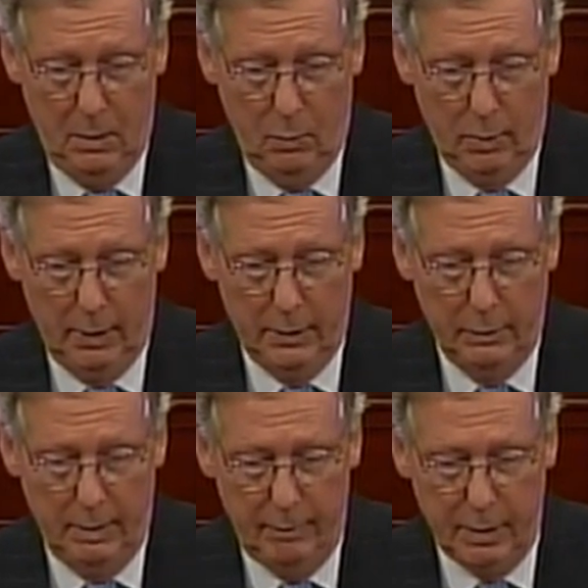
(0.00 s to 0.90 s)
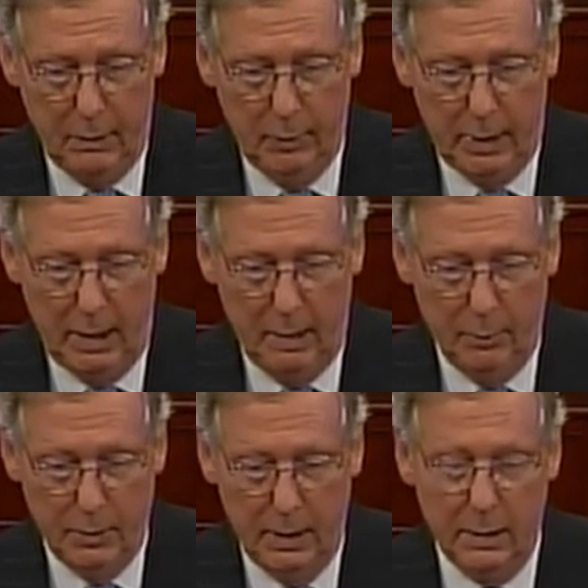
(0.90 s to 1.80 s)
We're going to do everything we can to
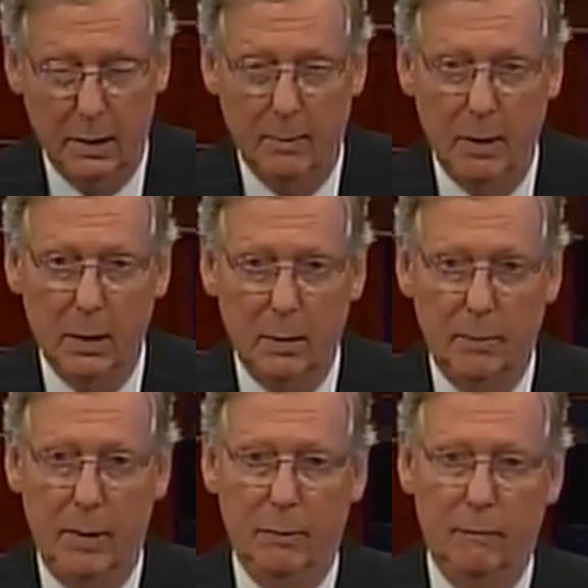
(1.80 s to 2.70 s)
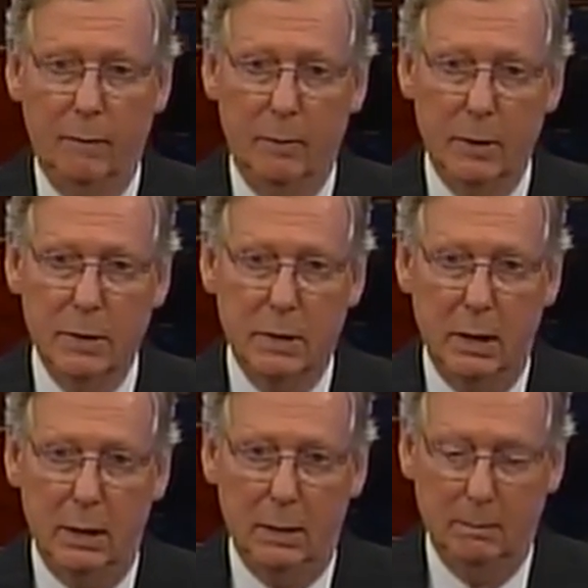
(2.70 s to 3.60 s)
protect the American people from this
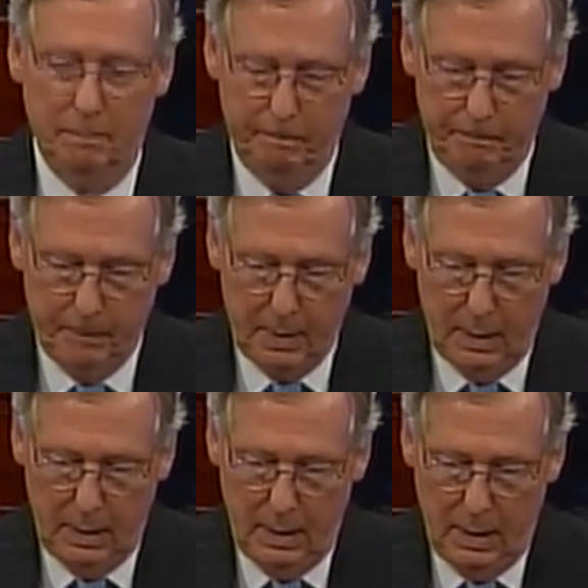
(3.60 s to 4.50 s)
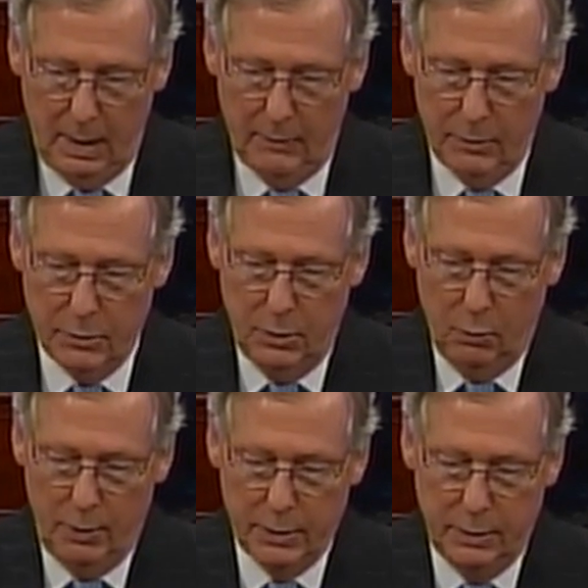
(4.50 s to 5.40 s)
scheme. And there's no
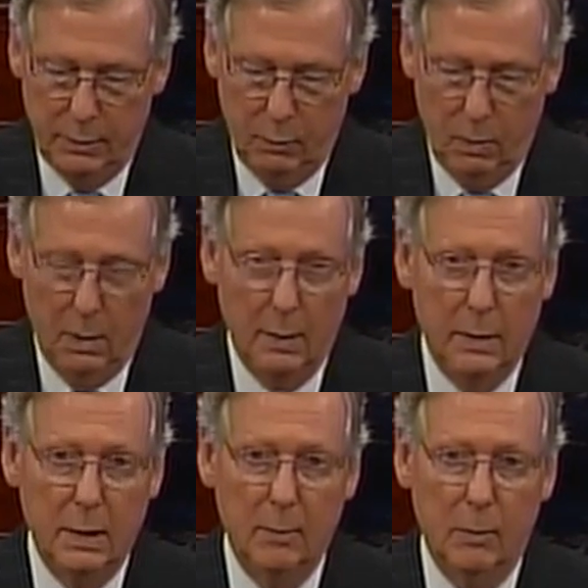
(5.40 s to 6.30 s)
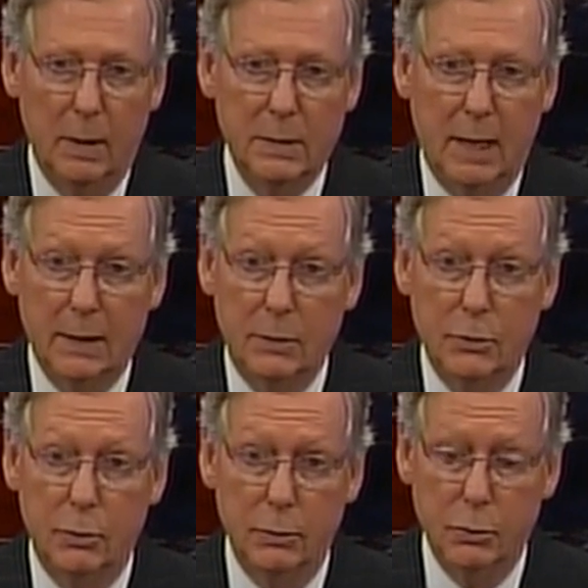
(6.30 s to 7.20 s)
reason in the world that Democrats actually
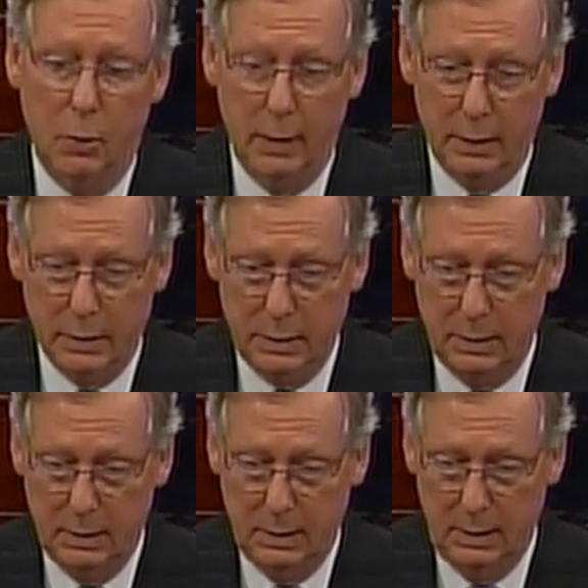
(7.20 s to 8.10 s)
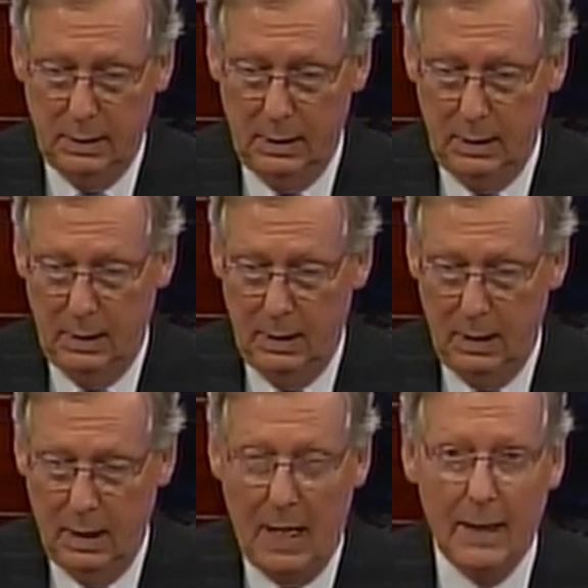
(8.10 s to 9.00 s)
shouldn't join us.
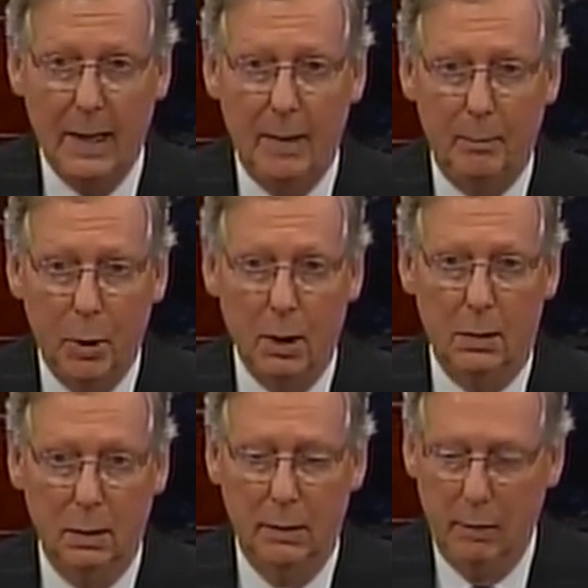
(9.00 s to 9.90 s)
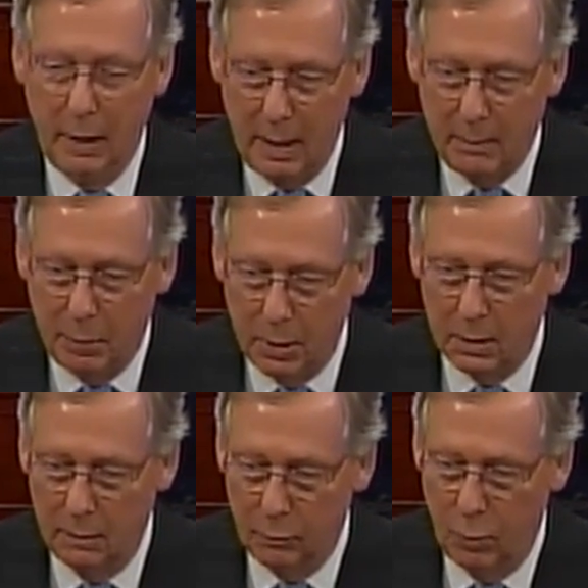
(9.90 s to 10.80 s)
I got a book, literally a
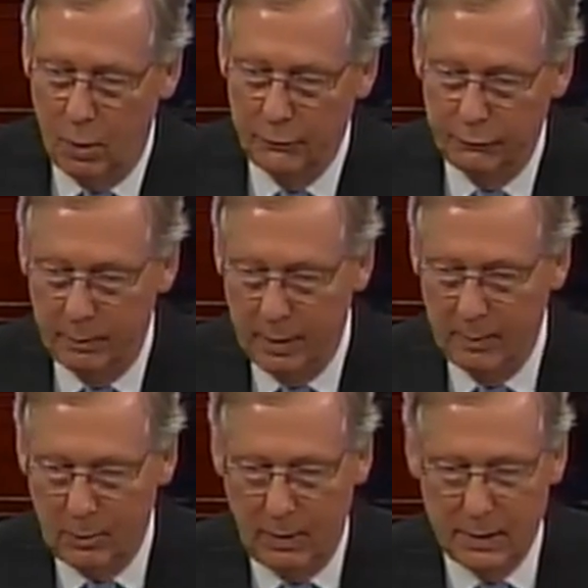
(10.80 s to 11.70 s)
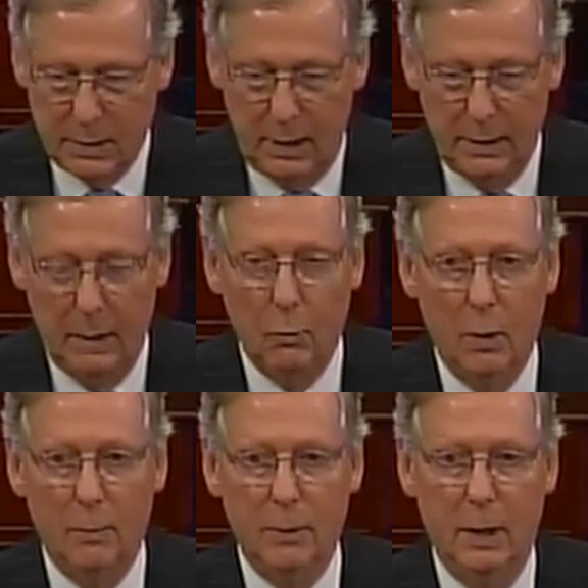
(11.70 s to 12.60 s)
book of quotes from Democrats saying they
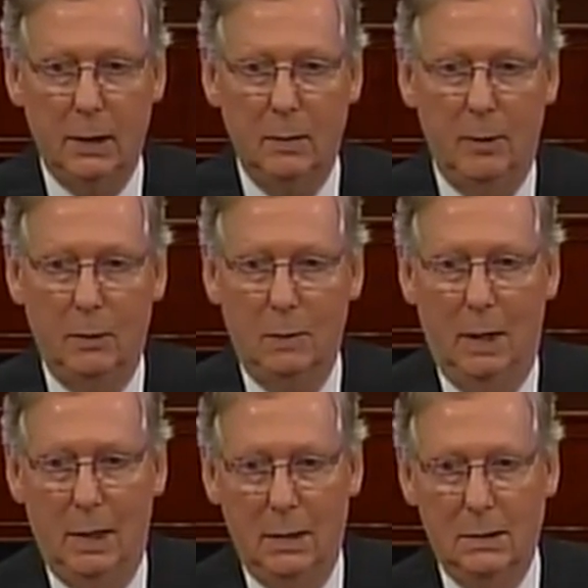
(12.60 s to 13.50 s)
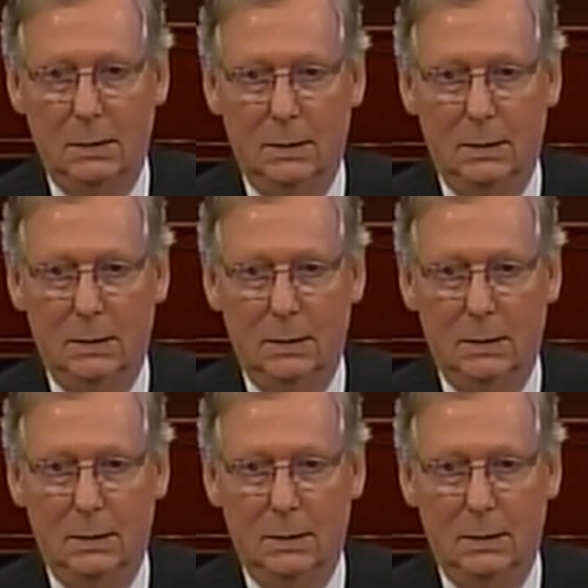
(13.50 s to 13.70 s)
want to protect the middle class.